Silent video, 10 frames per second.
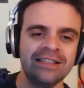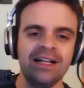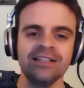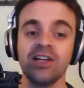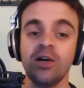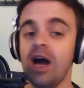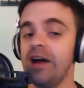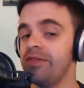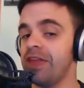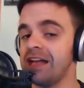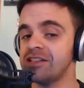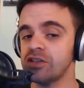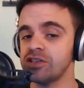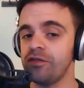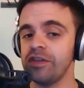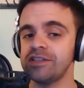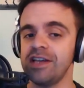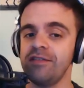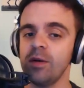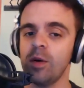So that's our show for this
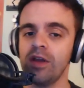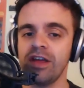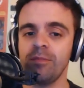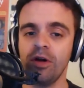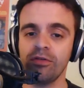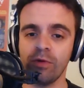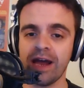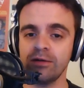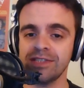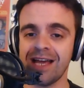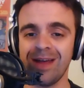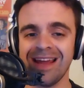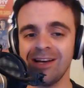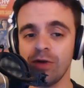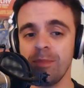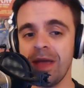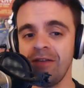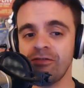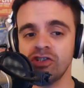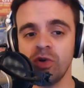evening. I want to thank both Radozato and
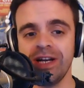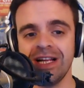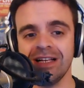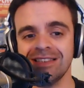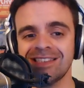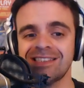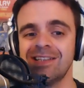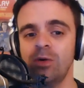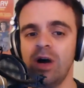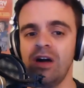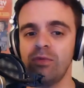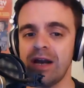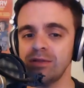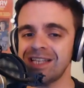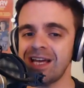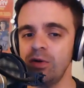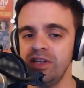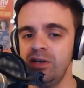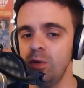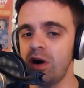Grimbane for joining us. So Radozato,
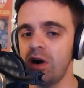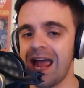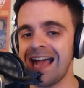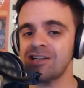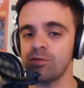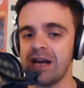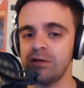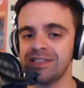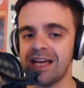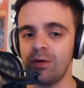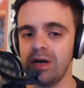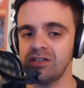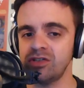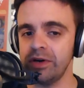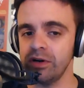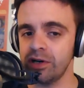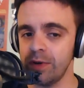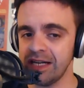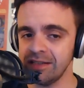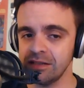you are at Radozato on Twitter,
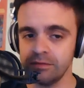correct?